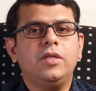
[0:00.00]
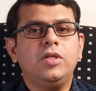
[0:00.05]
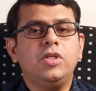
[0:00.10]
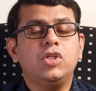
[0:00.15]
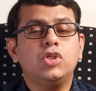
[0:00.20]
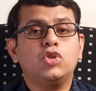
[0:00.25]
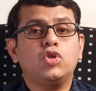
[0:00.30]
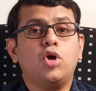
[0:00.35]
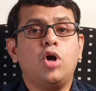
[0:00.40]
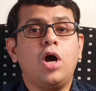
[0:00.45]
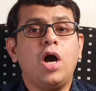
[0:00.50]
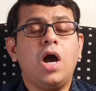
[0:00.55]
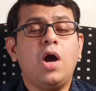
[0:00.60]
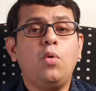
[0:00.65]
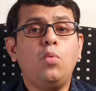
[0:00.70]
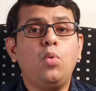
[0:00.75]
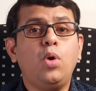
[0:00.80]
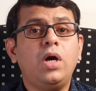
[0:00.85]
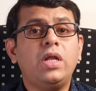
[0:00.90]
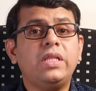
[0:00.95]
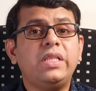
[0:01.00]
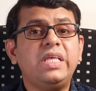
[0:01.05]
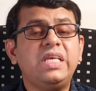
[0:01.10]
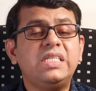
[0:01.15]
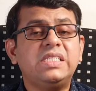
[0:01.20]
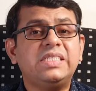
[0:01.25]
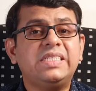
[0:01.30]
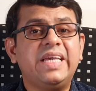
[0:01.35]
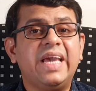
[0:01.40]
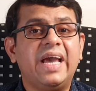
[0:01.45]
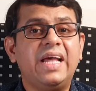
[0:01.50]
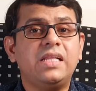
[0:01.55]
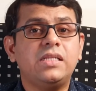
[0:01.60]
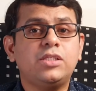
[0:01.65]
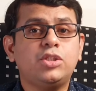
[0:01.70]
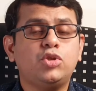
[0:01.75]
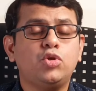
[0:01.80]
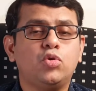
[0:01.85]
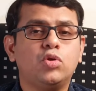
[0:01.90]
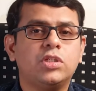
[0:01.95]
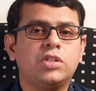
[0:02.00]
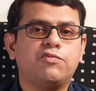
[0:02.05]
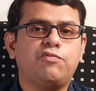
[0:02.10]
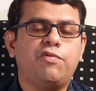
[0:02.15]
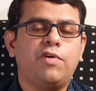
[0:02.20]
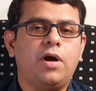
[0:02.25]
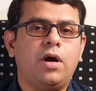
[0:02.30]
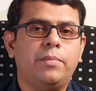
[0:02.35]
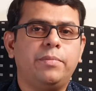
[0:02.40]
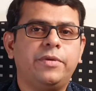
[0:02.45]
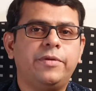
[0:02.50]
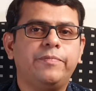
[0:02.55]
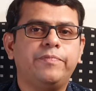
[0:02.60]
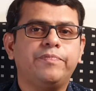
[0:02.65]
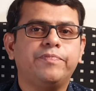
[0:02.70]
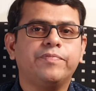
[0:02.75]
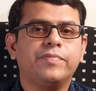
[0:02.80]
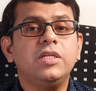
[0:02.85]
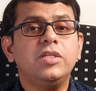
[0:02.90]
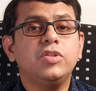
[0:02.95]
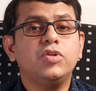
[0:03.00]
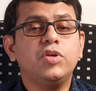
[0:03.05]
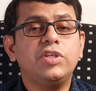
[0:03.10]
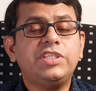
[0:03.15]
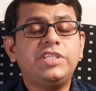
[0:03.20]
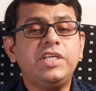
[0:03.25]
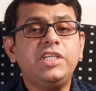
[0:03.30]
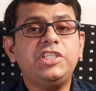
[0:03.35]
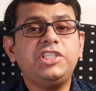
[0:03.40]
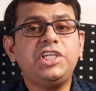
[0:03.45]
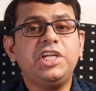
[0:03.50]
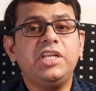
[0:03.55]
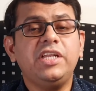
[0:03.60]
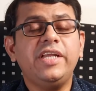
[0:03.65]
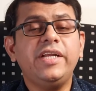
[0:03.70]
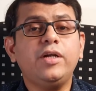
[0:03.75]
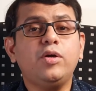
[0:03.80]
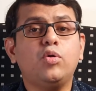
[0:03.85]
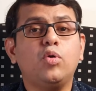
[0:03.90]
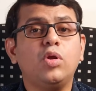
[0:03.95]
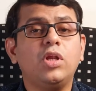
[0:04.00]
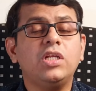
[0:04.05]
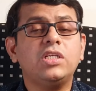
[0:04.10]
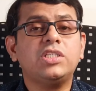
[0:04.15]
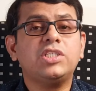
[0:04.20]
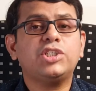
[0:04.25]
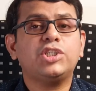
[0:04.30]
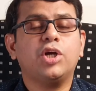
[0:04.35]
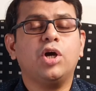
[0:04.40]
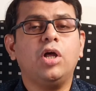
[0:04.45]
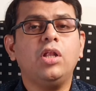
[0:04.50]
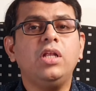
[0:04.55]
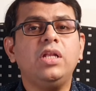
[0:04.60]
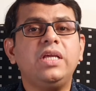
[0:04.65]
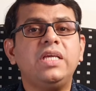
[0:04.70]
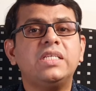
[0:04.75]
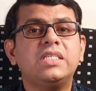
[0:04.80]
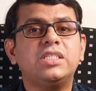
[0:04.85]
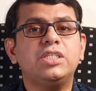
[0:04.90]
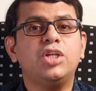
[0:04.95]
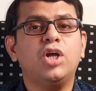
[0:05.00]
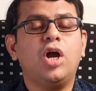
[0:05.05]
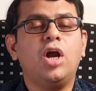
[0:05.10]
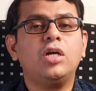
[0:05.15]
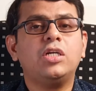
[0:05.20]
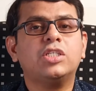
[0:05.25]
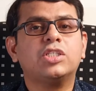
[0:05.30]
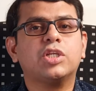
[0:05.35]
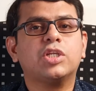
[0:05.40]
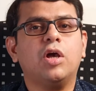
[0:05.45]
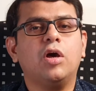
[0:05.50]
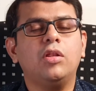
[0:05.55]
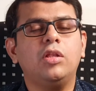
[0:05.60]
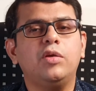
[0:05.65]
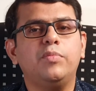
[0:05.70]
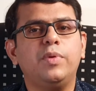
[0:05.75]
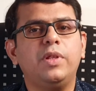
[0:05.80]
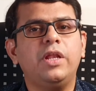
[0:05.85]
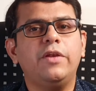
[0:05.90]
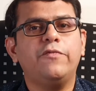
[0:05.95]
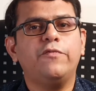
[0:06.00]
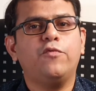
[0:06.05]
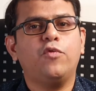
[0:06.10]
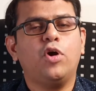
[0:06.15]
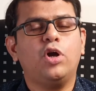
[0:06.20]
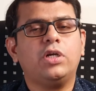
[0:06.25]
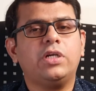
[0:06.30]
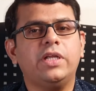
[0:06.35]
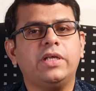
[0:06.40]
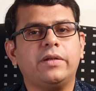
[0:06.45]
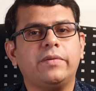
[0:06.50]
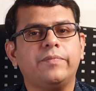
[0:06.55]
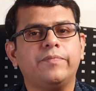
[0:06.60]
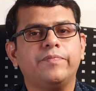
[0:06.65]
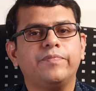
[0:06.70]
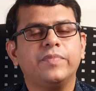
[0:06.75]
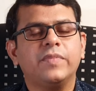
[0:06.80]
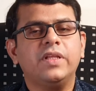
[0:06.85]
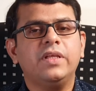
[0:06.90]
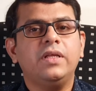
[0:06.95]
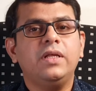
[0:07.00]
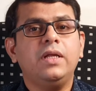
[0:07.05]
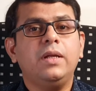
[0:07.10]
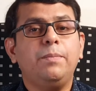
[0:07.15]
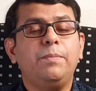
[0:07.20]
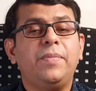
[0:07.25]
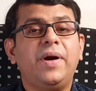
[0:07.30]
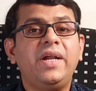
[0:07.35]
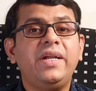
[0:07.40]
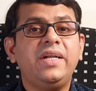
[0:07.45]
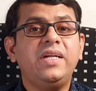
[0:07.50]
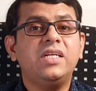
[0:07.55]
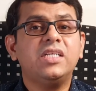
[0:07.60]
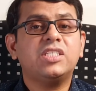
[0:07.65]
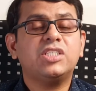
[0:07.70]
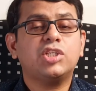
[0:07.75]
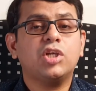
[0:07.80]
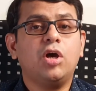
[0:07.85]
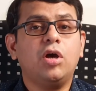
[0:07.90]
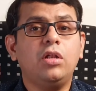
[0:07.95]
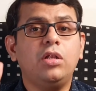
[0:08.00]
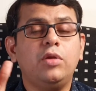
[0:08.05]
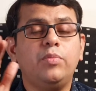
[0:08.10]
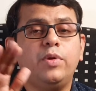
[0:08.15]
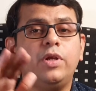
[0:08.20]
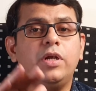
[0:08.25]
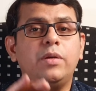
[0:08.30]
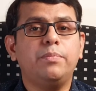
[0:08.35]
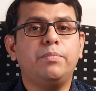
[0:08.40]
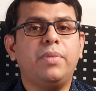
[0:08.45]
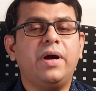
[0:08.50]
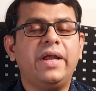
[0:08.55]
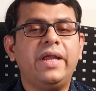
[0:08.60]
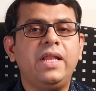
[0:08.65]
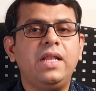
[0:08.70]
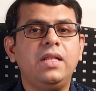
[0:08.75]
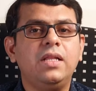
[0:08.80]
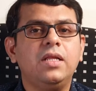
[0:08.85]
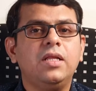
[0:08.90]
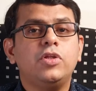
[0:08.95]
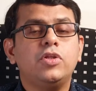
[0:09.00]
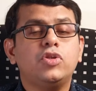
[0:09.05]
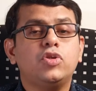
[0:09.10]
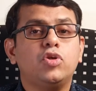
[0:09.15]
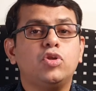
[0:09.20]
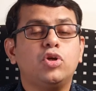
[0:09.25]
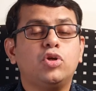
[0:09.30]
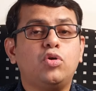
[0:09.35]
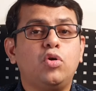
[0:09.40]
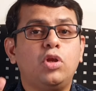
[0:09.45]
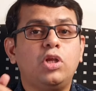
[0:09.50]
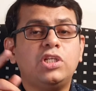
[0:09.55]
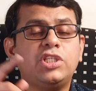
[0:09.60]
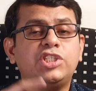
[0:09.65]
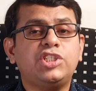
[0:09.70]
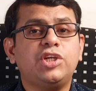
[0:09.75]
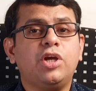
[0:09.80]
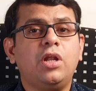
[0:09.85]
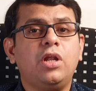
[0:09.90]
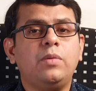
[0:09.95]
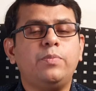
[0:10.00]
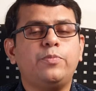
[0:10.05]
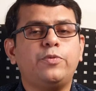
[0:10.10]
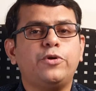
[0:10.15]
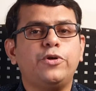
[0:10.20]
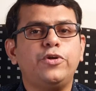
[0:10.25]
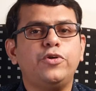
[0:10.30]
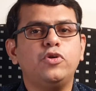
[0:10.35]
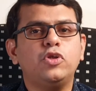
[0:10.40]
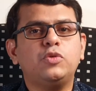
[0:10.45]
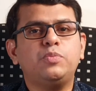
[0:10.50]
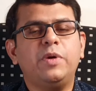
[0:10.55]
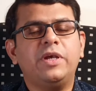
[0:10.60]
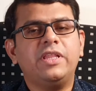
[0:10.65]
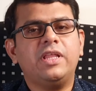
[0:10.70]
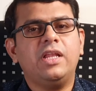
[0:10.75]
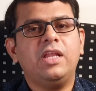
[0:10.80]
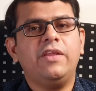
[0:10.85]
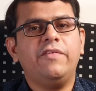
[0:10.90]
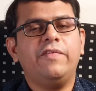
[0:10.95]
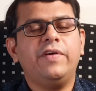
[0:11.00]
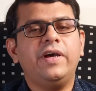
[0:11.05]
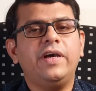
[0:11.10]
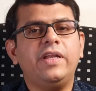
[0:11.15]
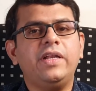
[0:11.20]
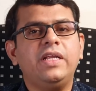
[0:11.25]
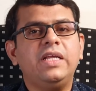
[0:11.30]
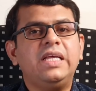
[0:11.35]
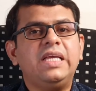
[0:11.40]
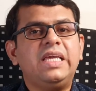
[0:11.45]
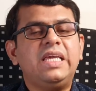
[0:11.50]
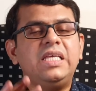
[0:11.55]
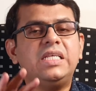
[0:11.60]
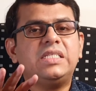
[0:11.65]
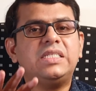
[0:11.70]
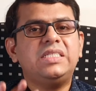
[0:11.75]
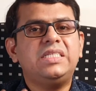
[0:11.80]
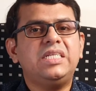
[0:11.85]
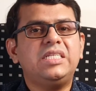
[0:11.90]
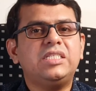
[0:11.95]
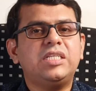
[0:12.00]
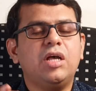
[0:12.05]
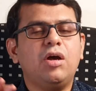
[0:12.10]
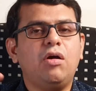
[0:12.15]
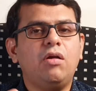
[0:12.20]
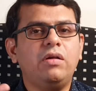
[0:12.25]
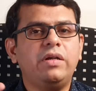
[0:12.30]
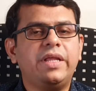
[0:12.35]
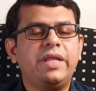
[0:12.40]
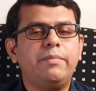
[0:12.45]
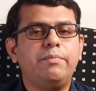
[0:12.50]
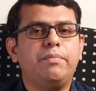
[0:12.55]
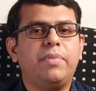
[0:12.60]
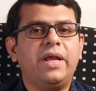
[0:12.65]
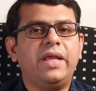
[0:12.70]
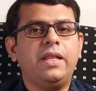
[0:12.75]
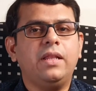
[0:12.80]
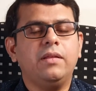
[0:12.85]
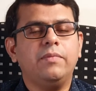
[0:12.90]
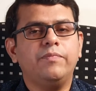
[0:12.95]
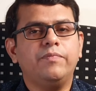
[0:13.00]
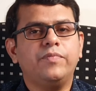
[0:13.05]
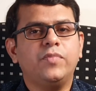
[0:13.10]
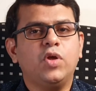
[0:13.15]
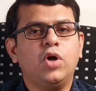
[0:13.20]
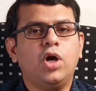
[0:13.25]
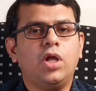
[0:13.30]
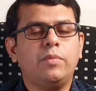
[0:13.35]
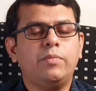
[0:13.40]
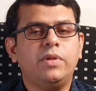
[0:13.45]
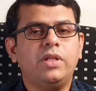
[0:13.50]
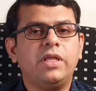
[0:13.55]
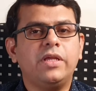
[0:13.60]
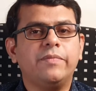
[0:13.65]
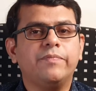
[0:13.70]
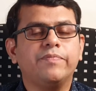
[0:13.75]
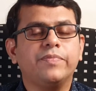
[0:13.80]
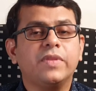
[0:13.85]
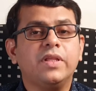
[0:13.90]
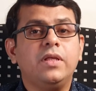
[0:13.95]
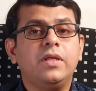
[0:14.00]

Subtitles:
So how are these gallstones formed? So essentially cholesterol is not soluble in water, but it is soluble in bile. So the cholesterol produced by the liver is dissolved in bile normally.